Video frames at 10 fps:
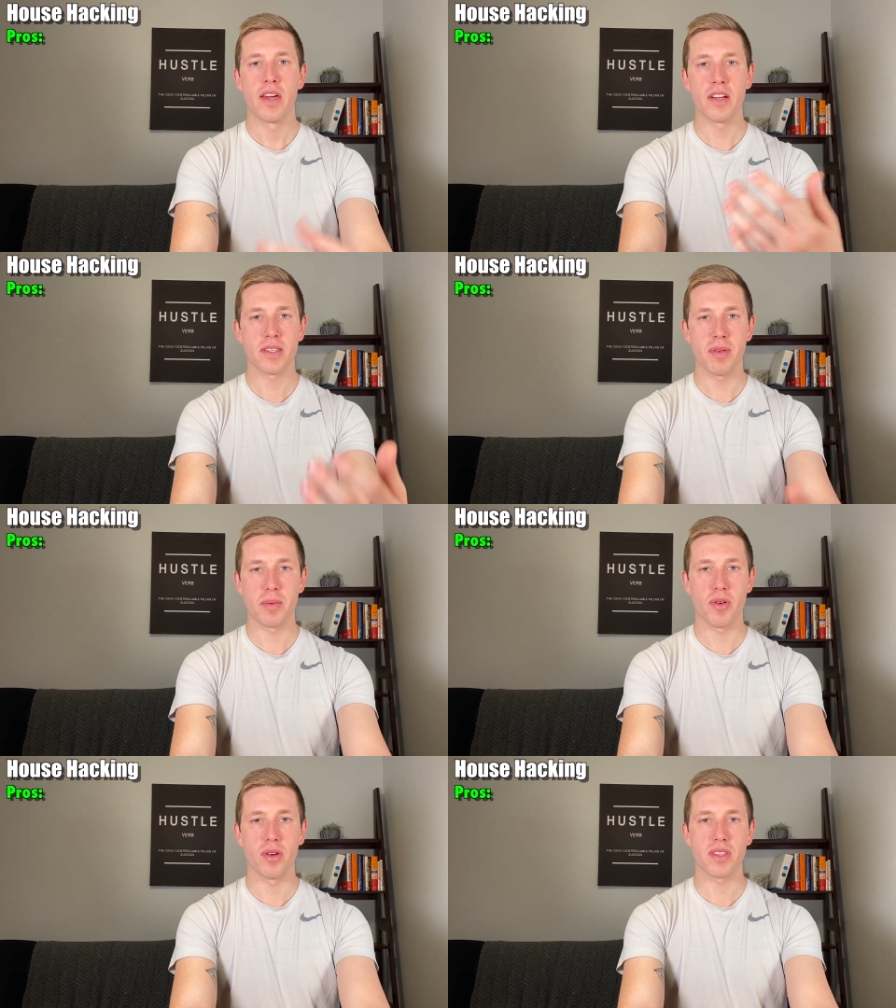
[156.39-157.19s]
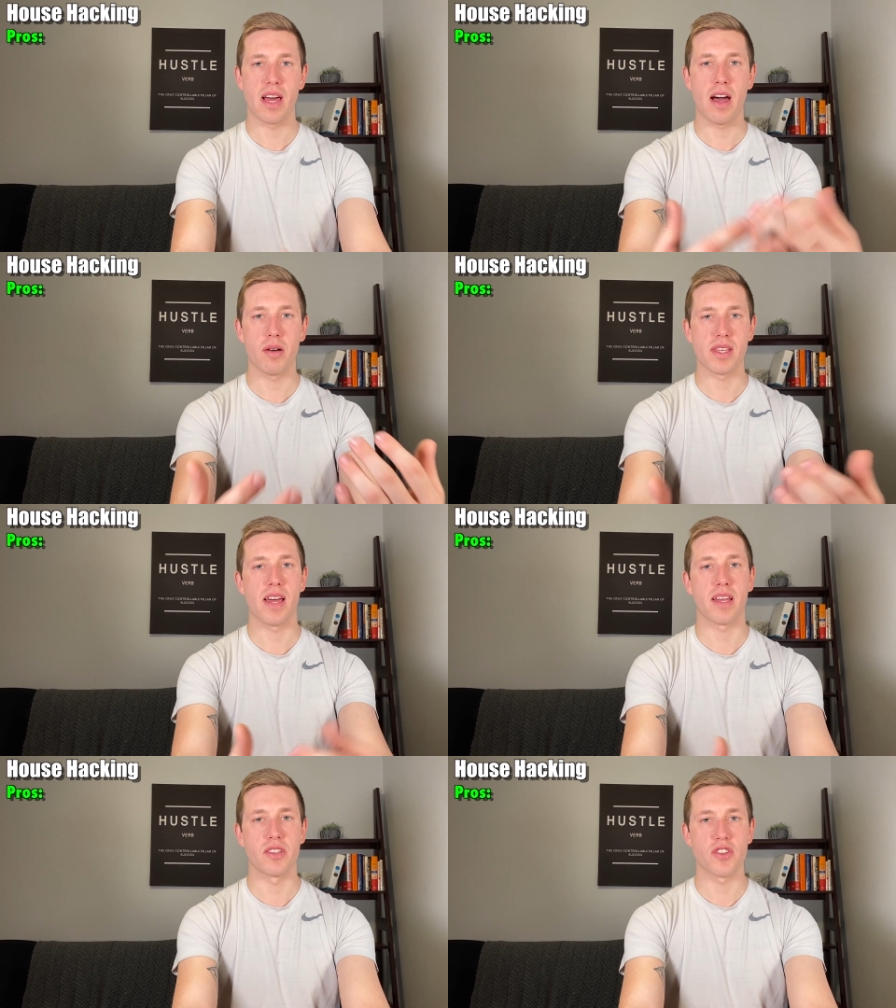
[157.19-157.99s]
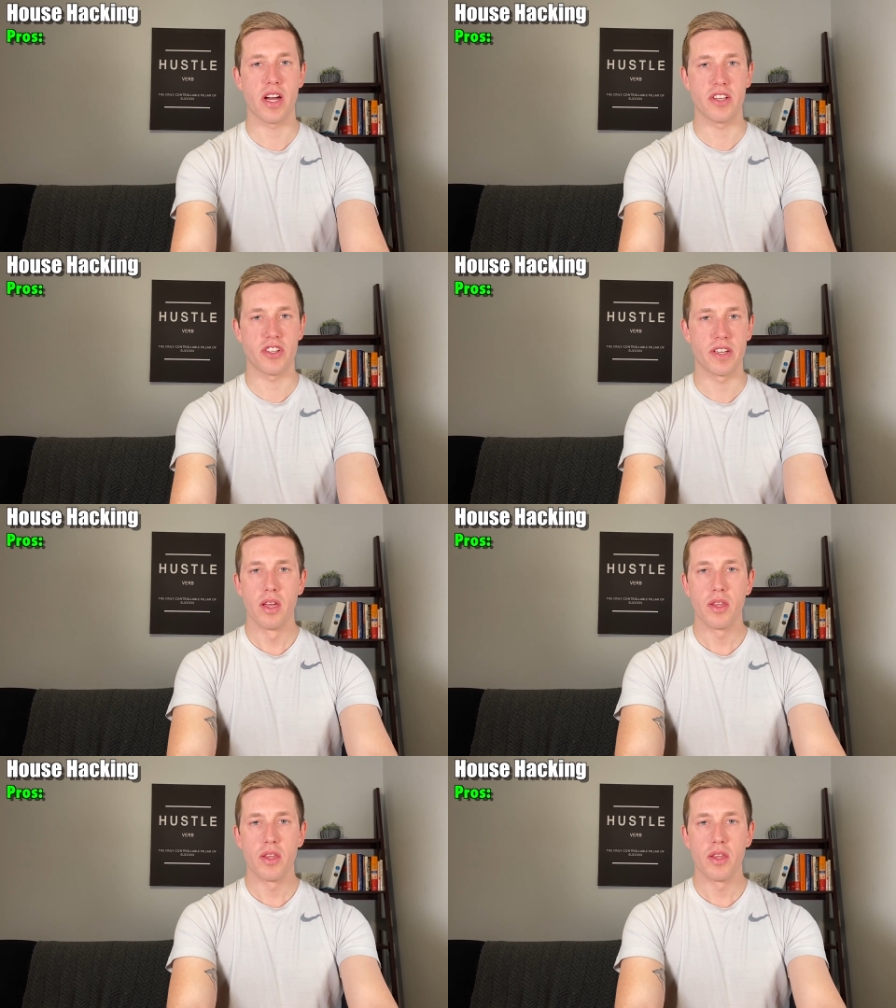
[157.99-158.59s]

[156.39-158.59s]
Here's some of the pros to a house hacking strategy.